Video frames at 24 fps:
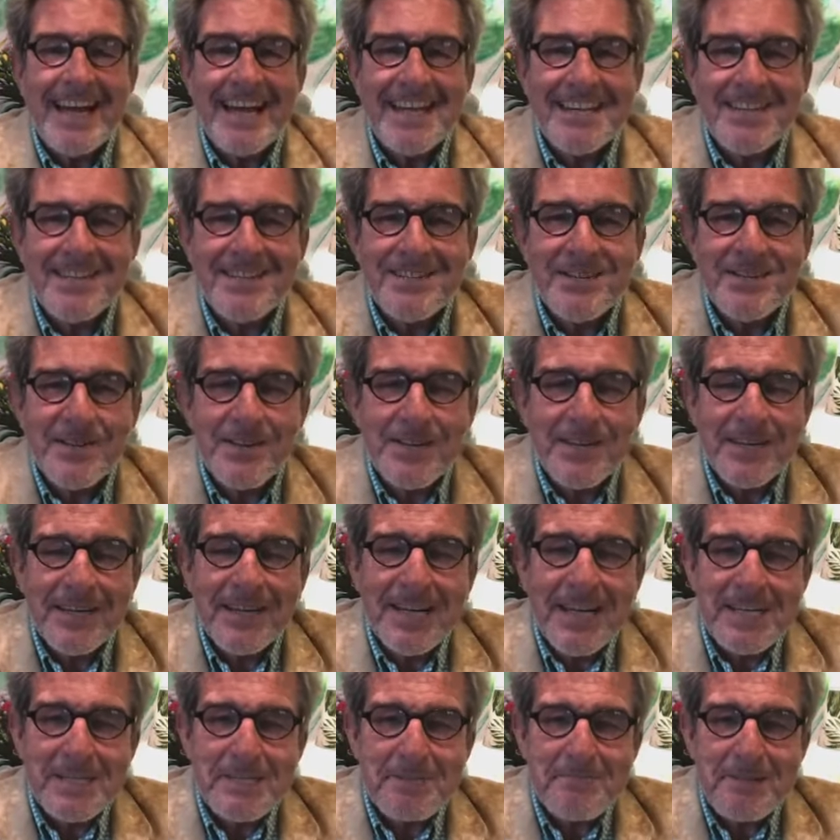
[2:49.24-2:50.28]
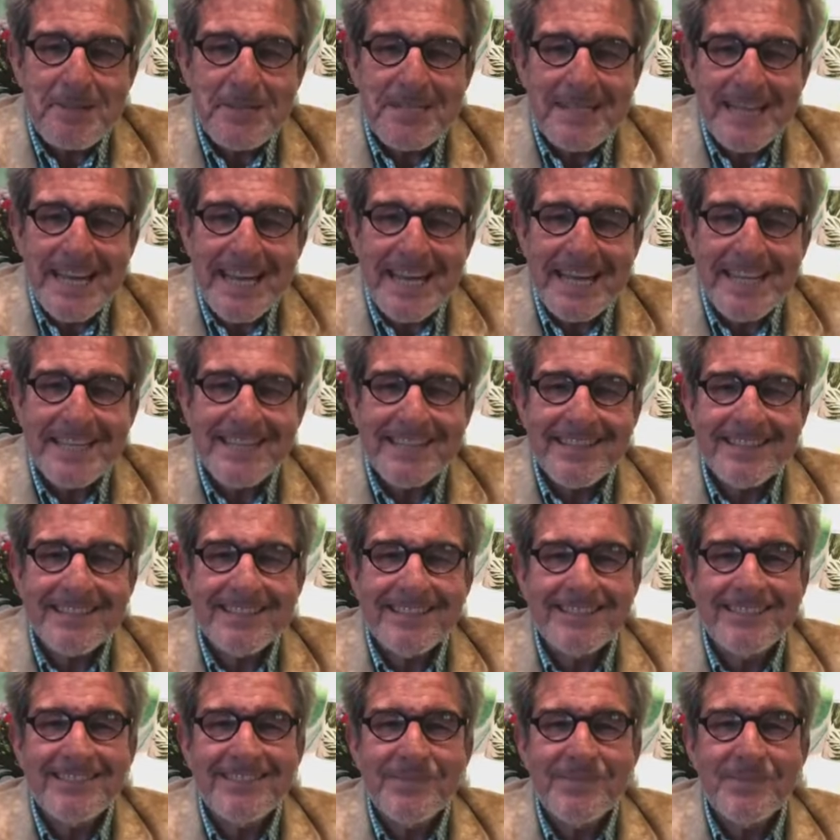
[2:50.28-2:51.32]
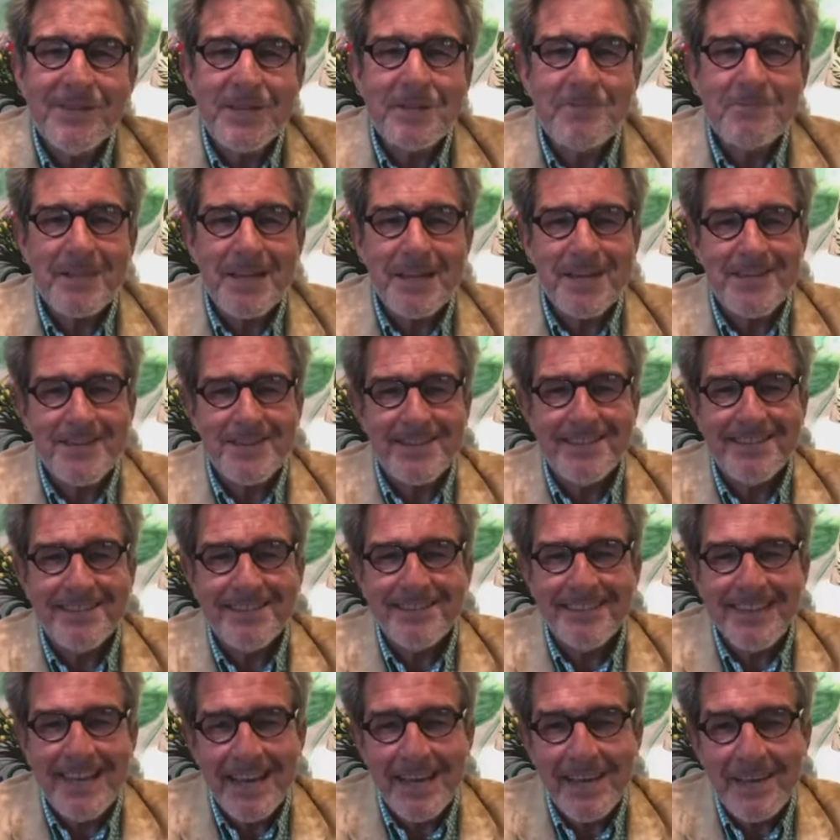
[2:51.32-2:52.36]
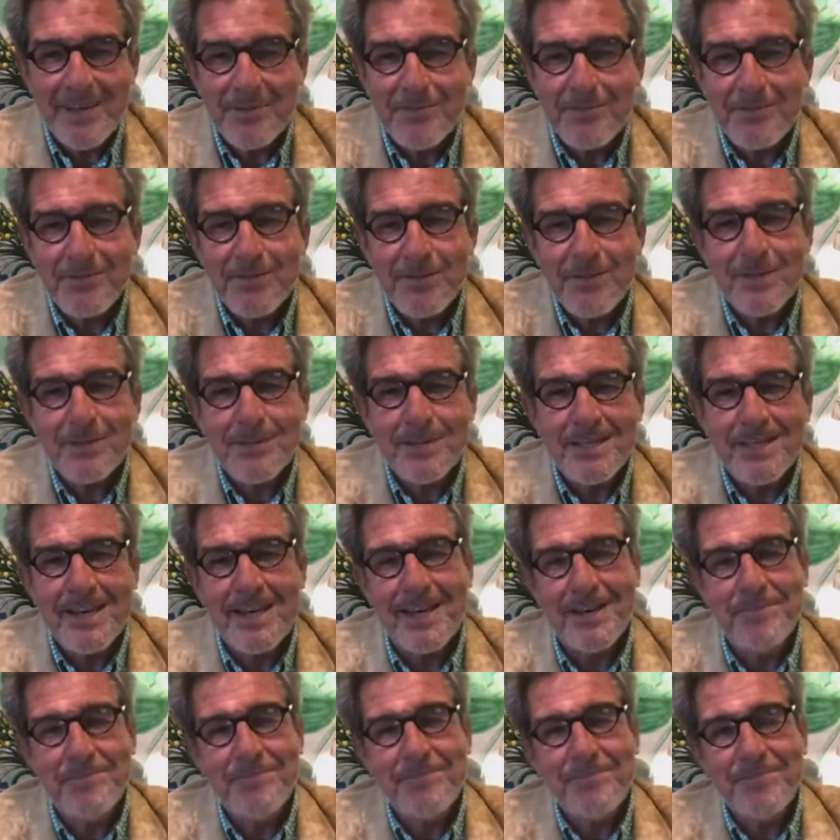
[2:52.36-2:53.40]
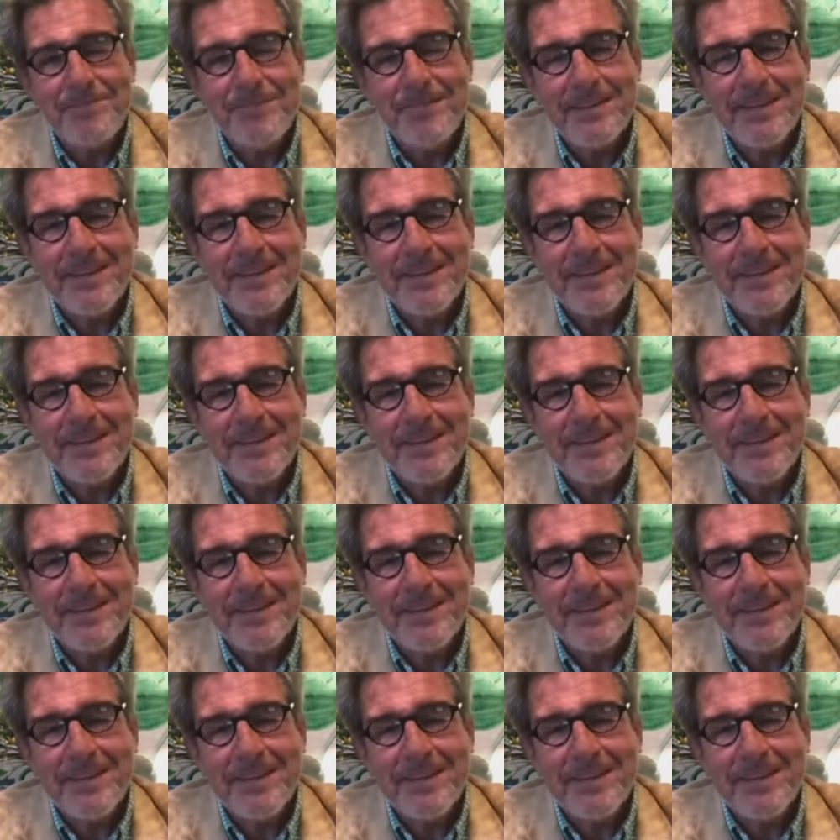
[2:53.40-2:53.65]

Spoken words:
and her husband, Ed. What a pleasure. Thank you for your time.